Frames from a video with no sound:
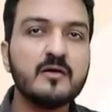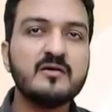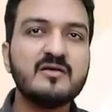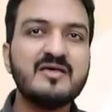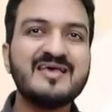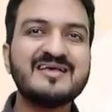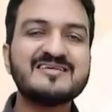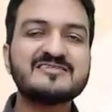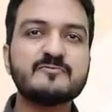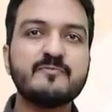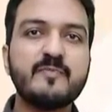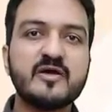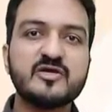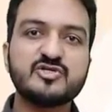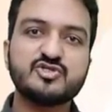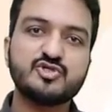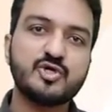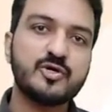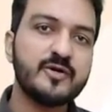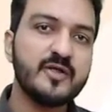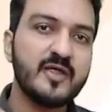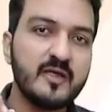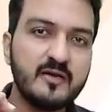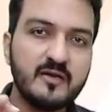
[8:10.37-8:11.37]
is
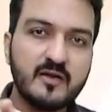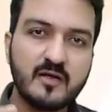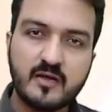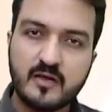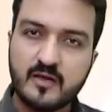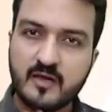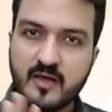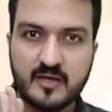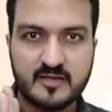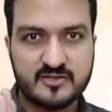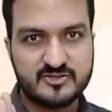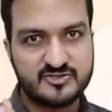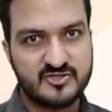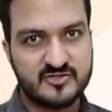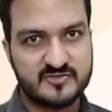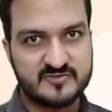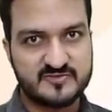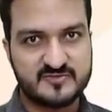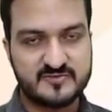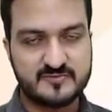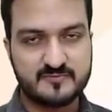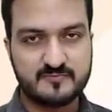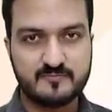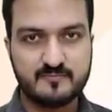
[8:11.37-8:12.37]
measured in
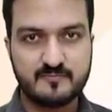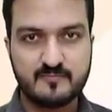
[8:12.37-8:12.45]
kgs.